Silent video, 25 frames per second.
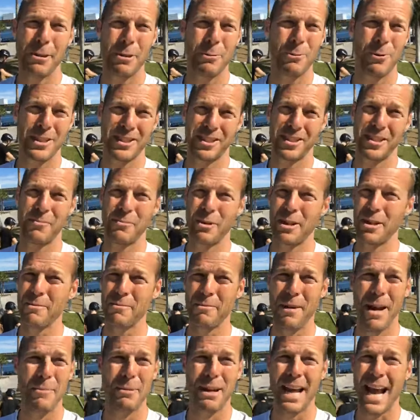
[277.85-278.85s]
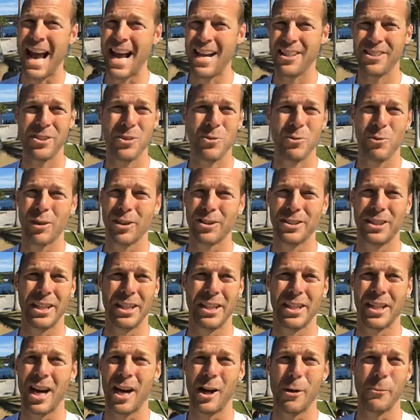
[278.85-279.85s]
want someone that maybe hasn't worked in
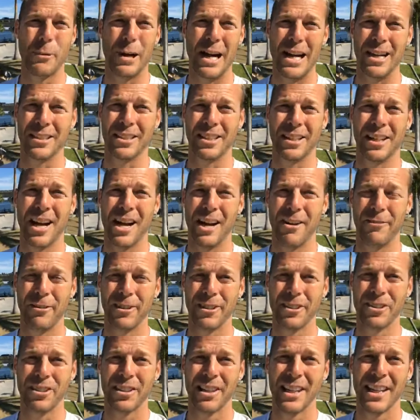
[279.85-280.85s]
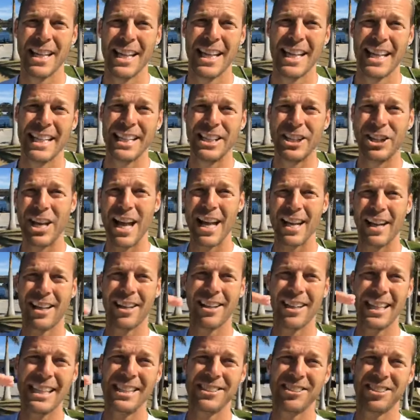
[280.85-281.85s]
a chiropractic office. You got a
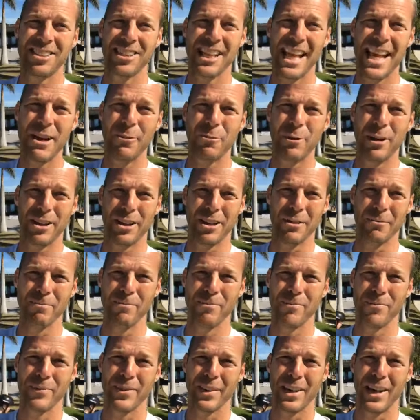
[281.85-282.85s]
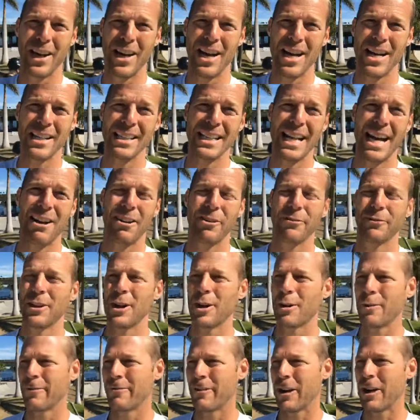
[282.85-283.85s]
clean slate with them. All right. Now, if
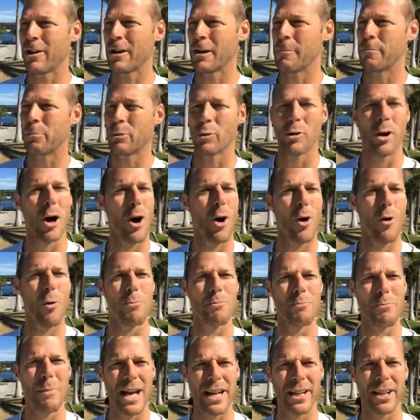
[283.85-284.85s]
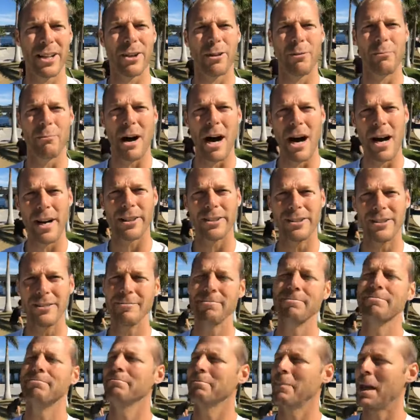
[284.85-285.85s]
they're a very pro medical model,
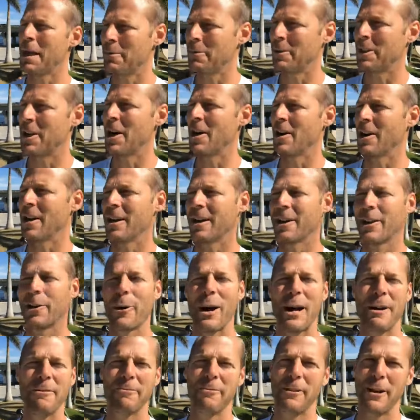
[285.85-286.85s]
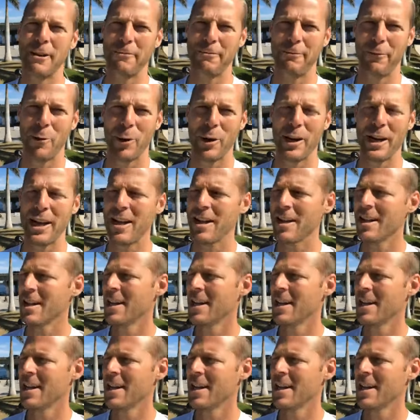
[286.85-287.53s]
maybe they're not a great fit for you.